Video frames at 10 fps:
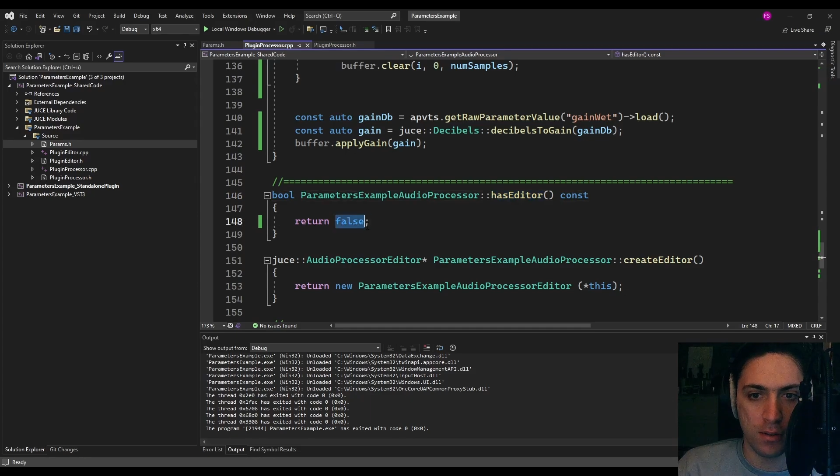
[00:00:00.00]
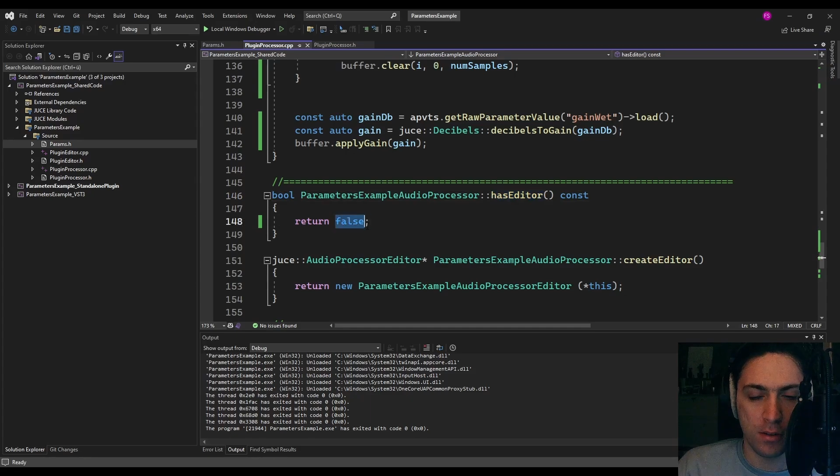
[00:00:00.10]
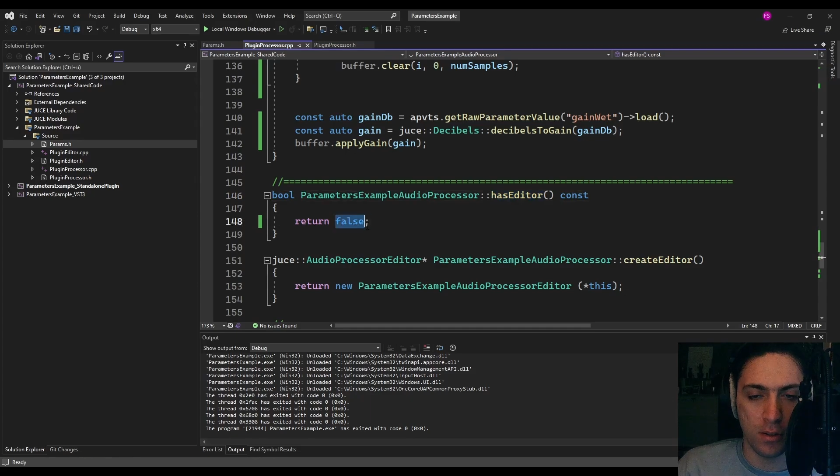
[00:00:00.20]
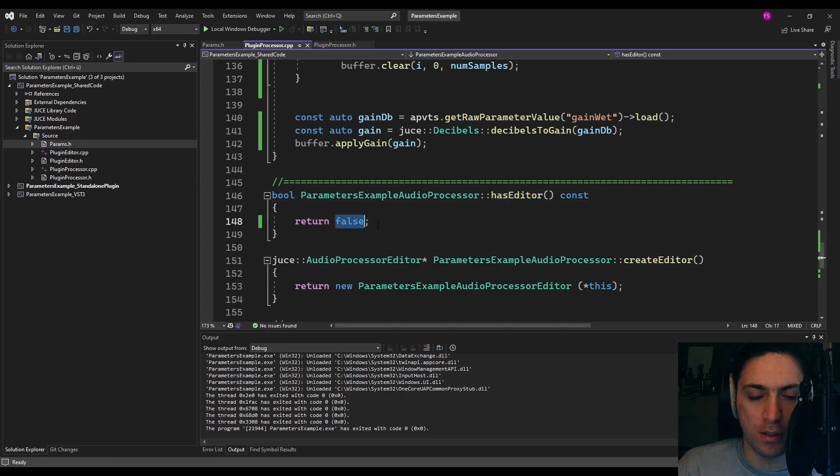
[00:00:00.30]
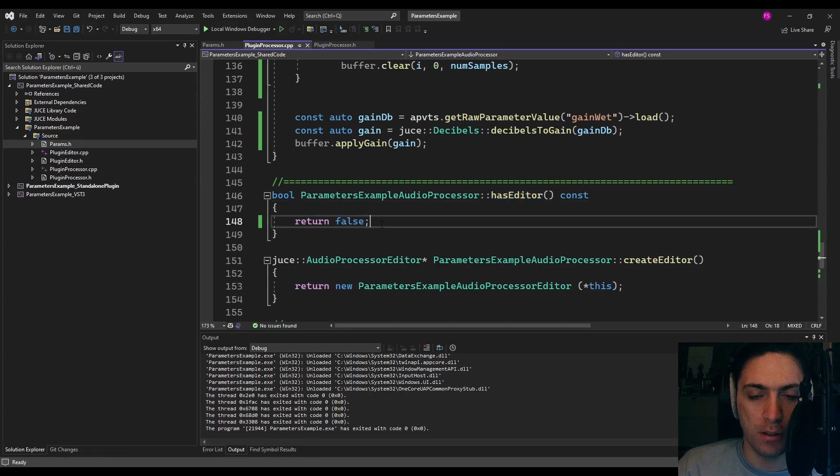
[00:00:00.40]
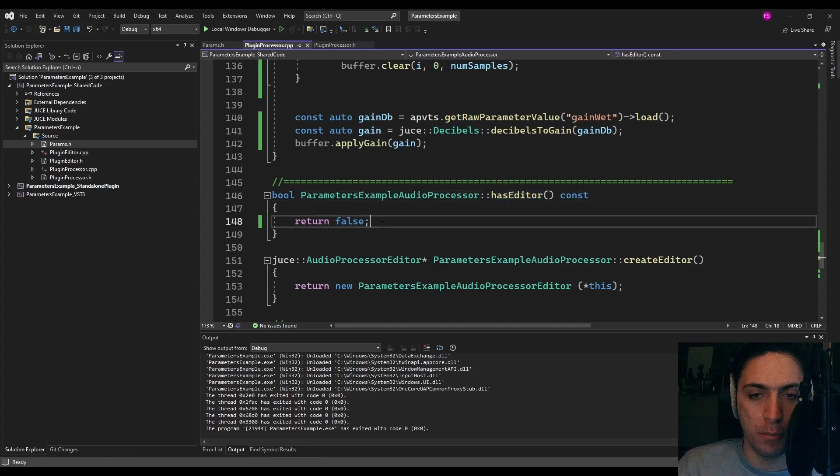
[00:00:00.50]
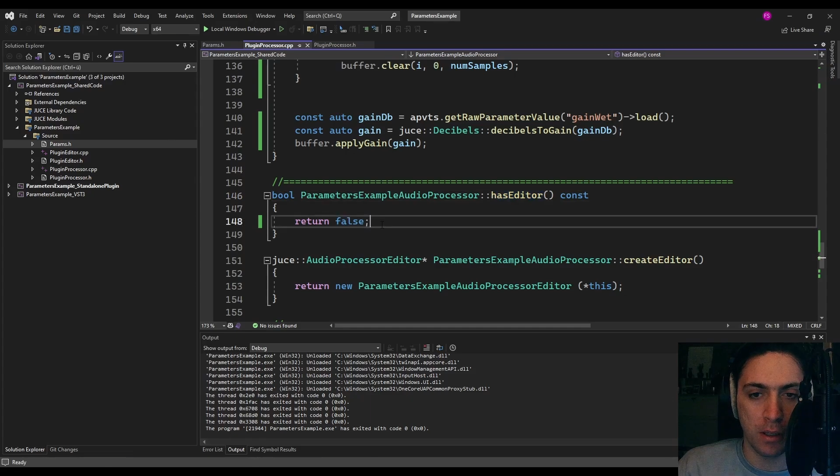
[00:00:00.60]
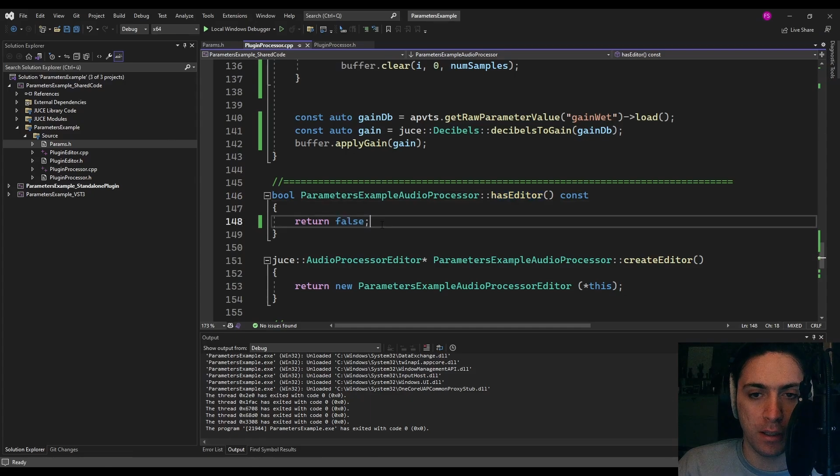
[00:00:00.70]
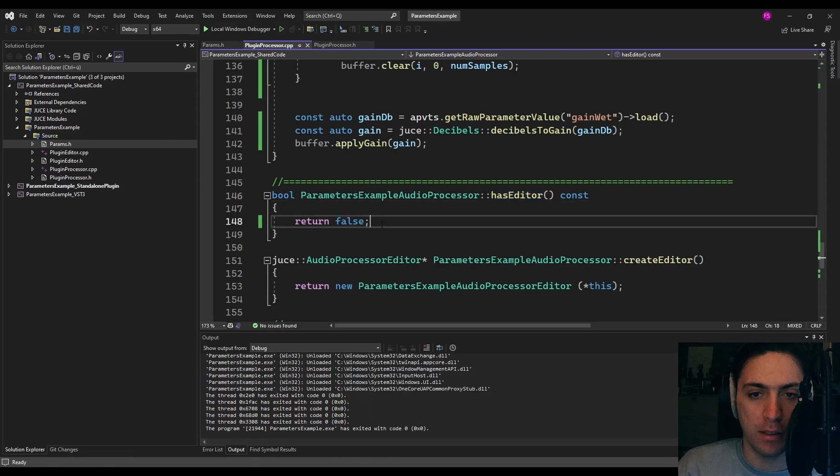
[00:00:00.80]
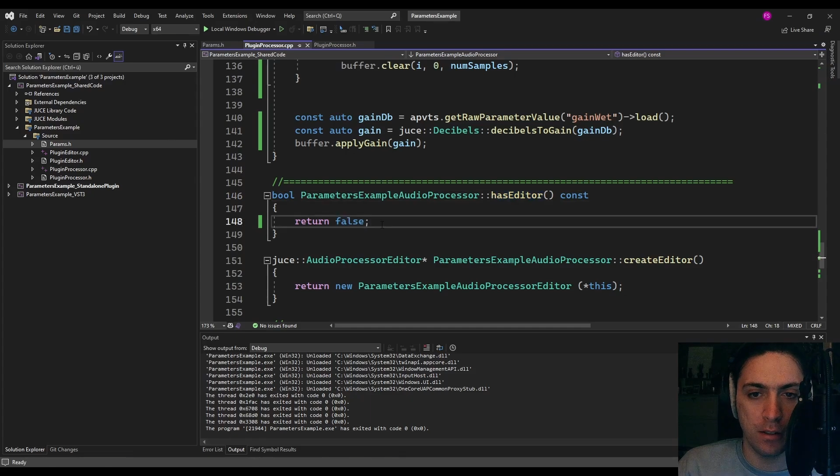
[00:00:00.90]
so that the
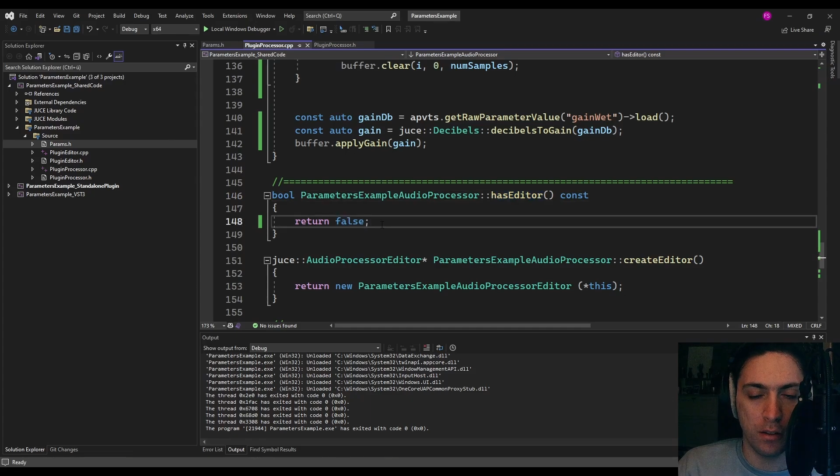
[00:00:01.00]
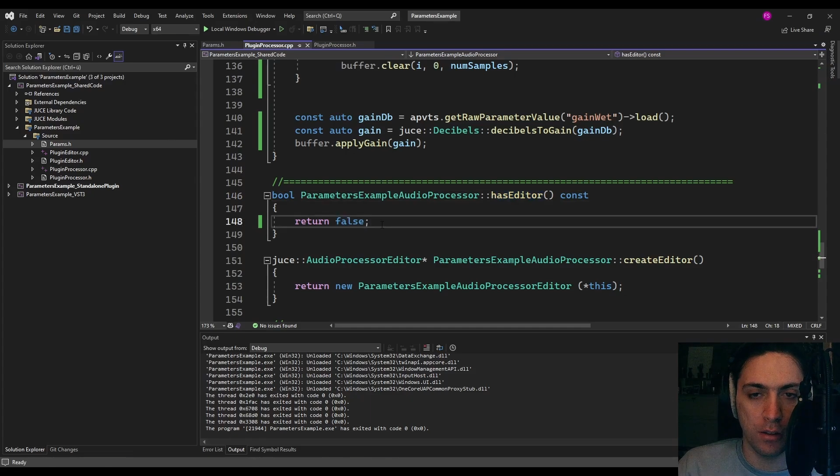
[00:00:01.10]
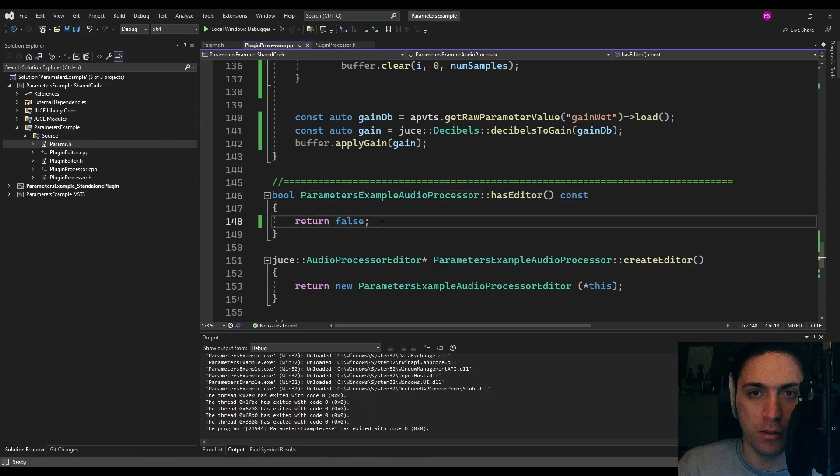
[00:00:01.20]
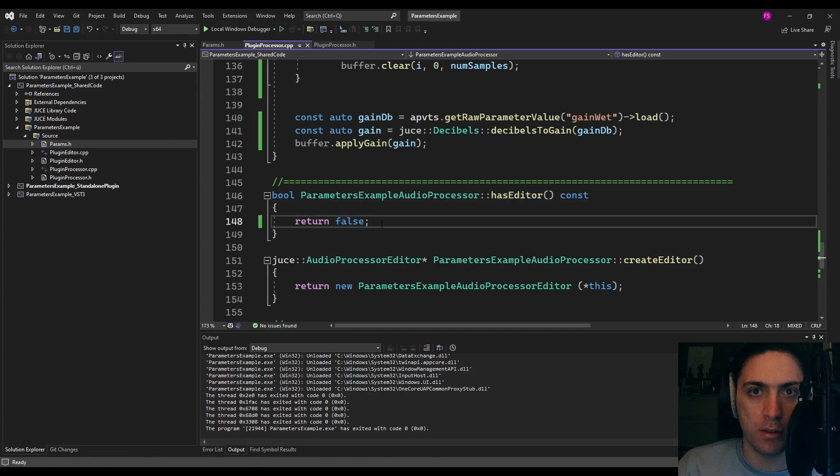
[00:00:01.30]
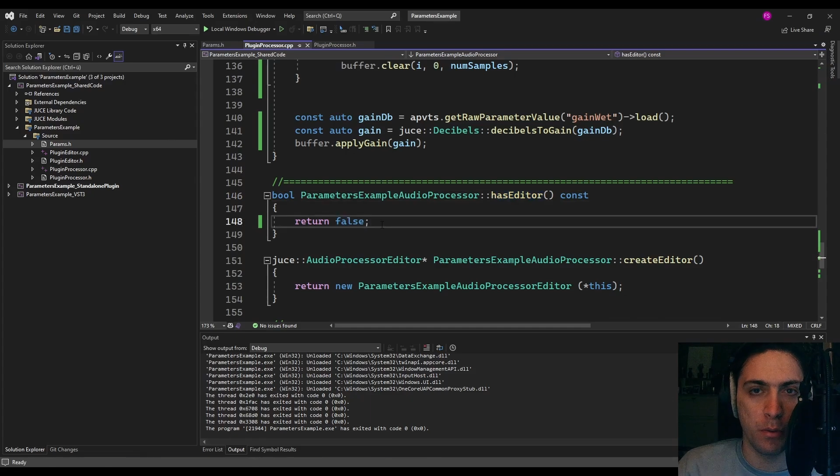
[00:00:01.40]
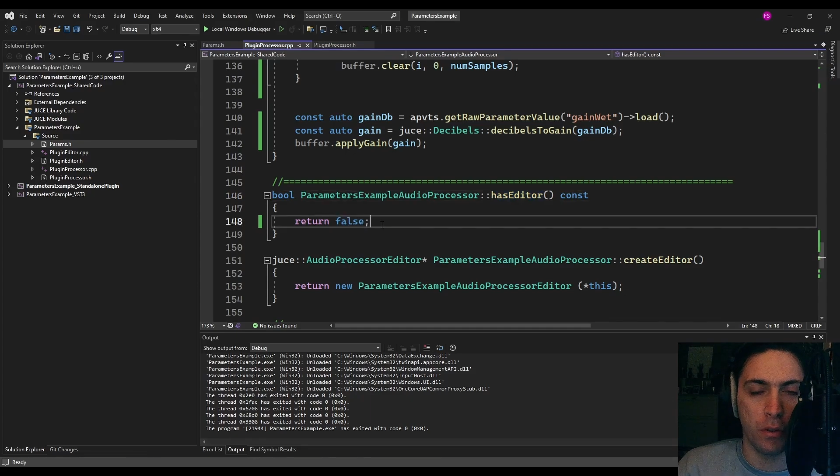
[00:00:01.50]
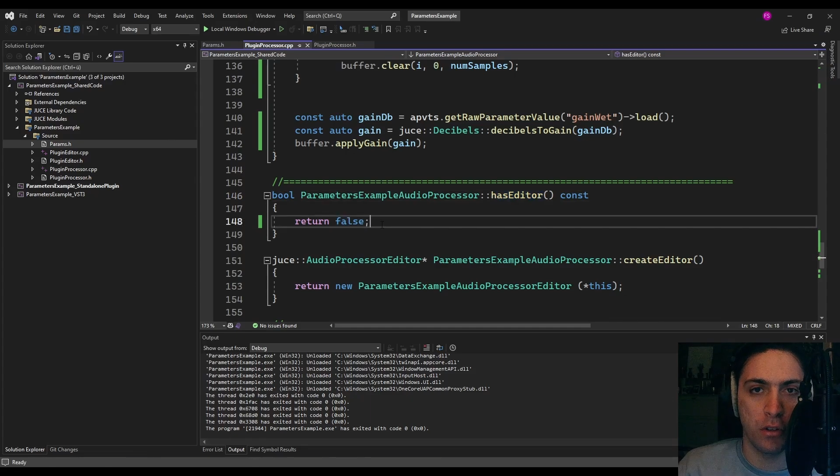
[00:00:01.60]
plugin loads with a